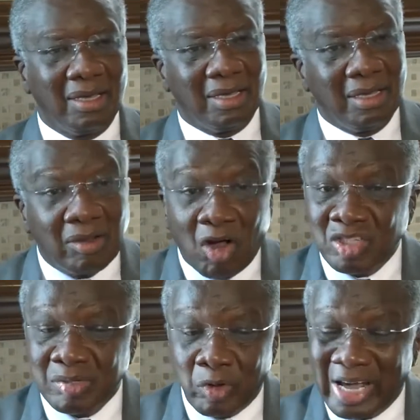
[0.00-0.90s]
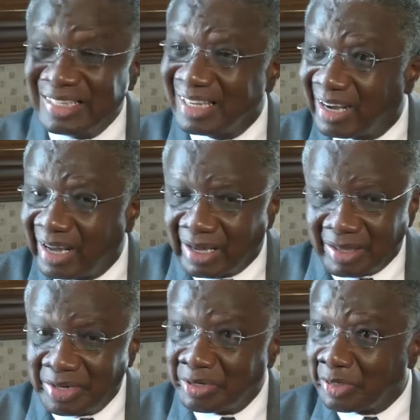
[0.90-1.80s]
He talks about Hezekiah,
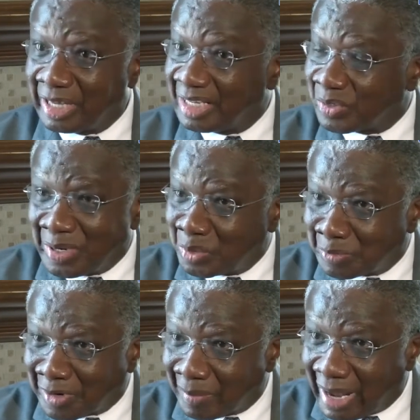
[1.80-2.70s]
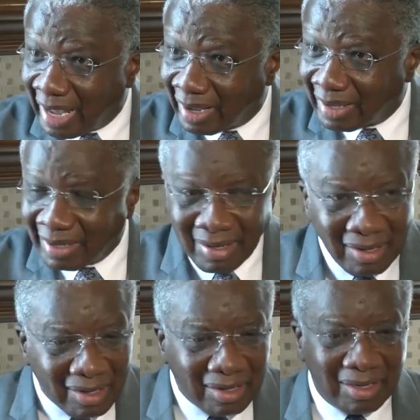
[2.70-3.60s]
they don't think he's going too far back.
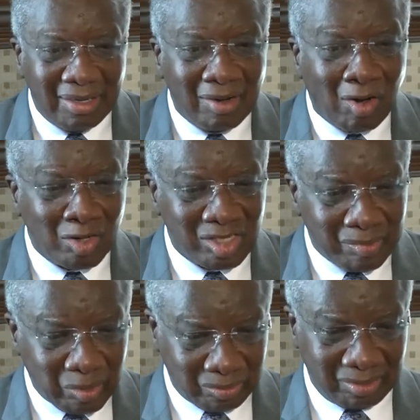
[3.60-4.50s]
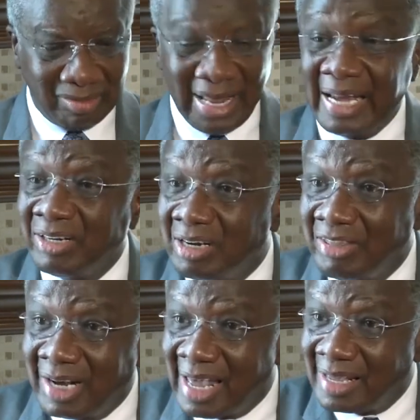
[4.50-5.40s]
He talks about Daniel in
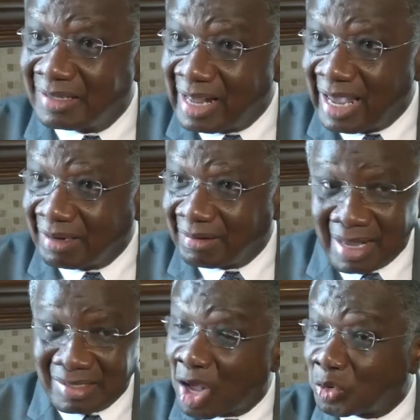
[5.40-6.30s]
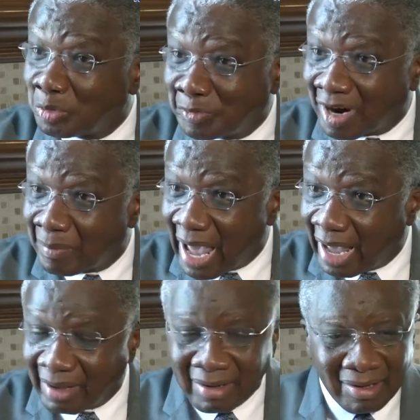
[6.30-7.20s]
the lion's den, that's not too far back.